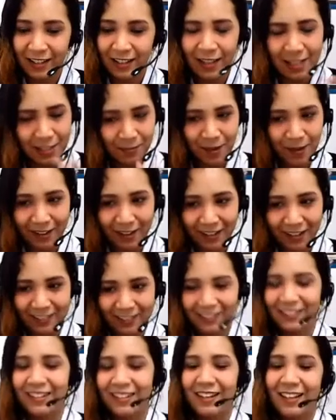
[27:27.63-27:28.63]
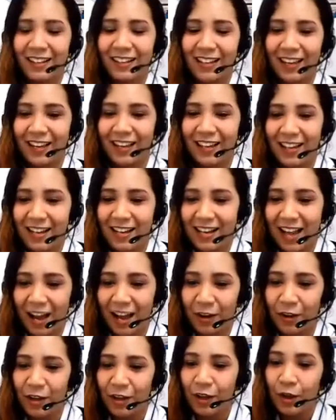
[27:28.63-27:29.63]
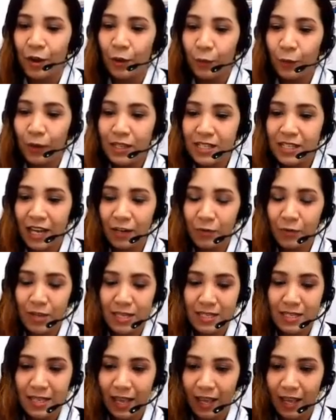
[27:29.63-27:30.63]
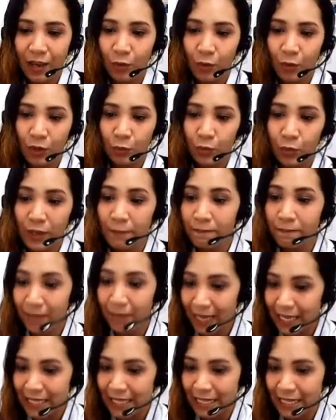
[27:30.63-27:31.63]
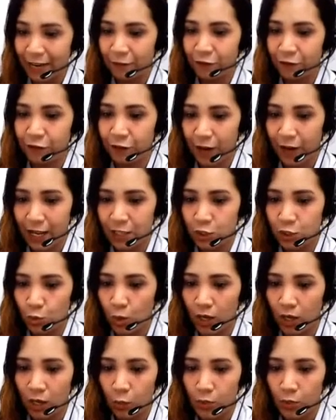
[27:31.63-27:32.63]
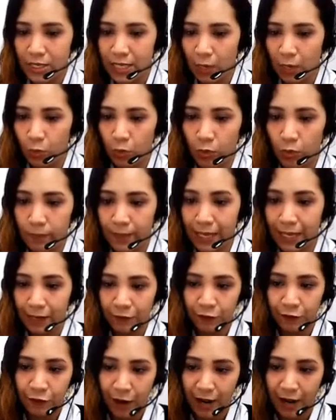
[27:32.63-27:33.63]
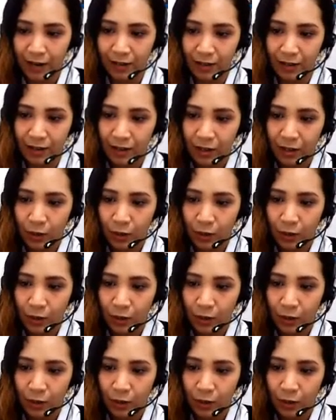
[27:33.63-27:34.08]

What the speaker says: That's better. Okay, now, what can we say when we meet a friend? What can we say when we meet a friend?